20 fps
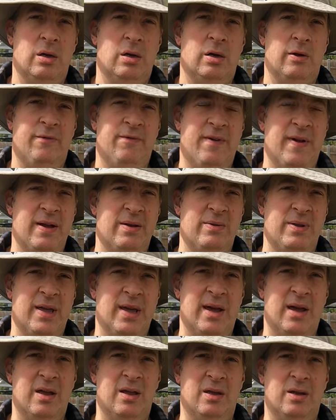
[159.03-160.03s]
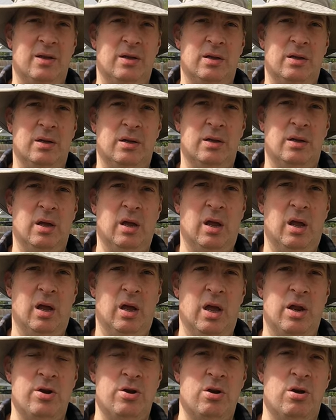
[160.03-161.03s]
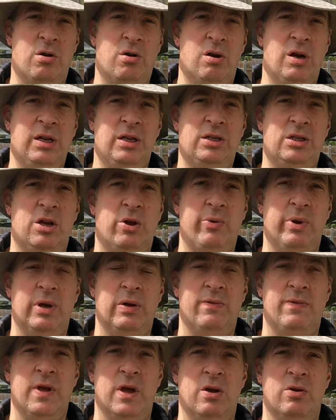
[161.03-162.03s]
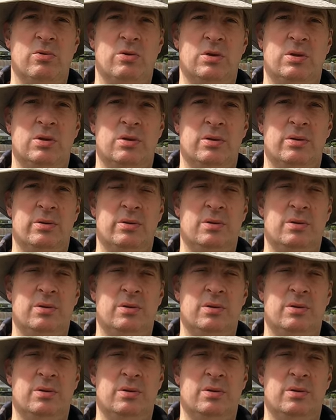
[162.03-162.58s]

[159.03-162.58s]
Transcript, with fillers: I found that an early sowing of those